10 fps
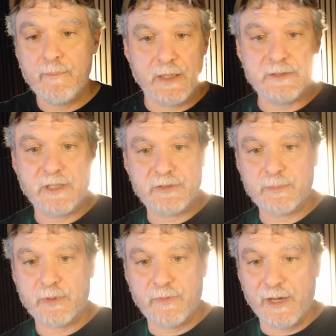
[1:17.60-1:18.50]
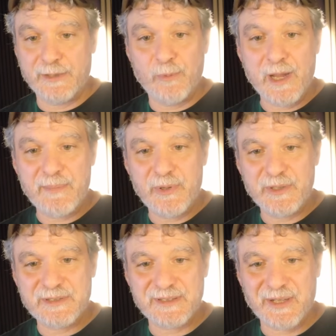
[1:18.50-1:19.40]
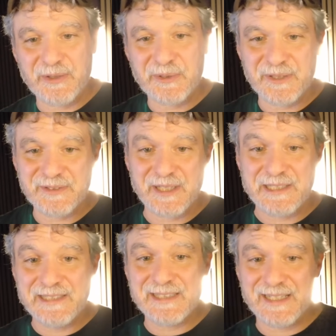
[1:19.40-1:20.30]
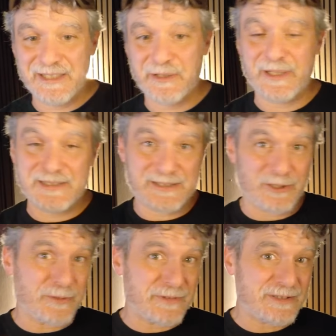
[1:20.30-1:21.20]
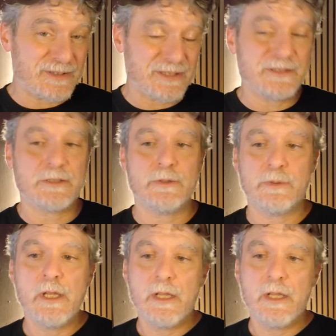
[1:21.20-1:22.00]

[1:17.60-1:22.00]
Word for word: It doesn't provide webhooks and other things I need to integrate services into.